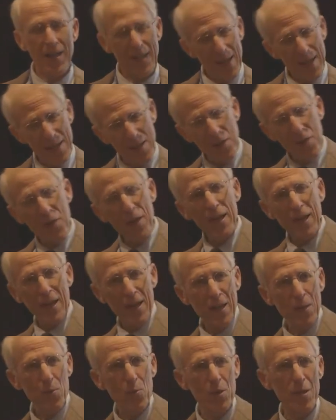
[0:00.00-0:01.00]
tend to think
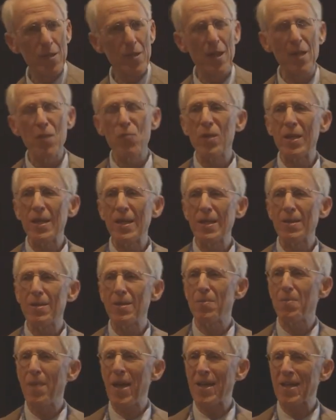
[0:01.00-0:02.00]
he
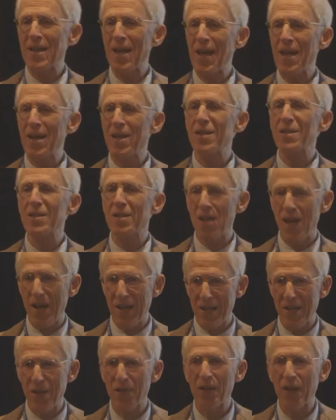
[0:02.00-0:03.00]
maintained his
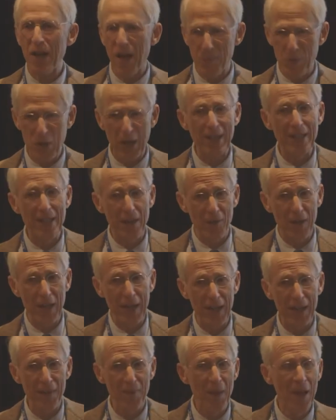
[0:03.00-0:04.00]
scientific
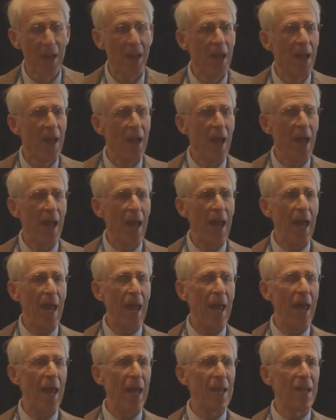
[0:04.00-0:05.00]
objectivity,
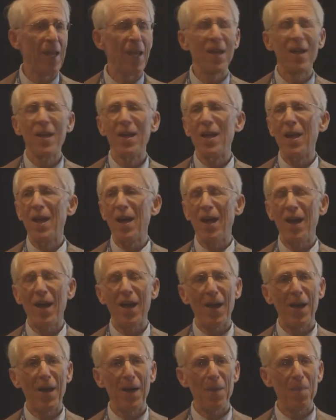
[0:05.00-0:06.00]
and
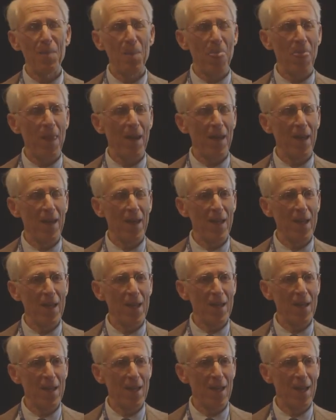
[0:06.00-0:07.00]

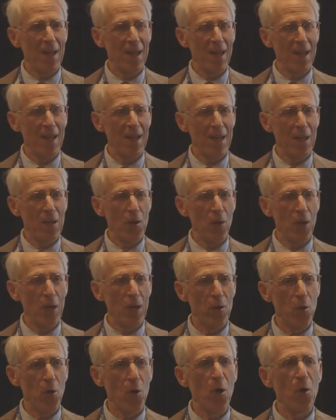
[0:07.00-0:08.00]
he
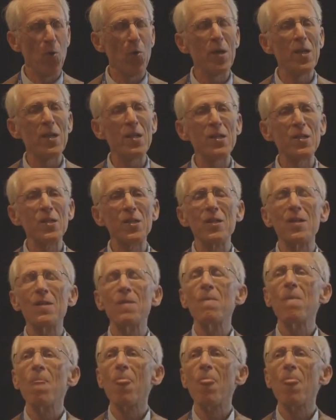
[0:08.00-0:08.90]
always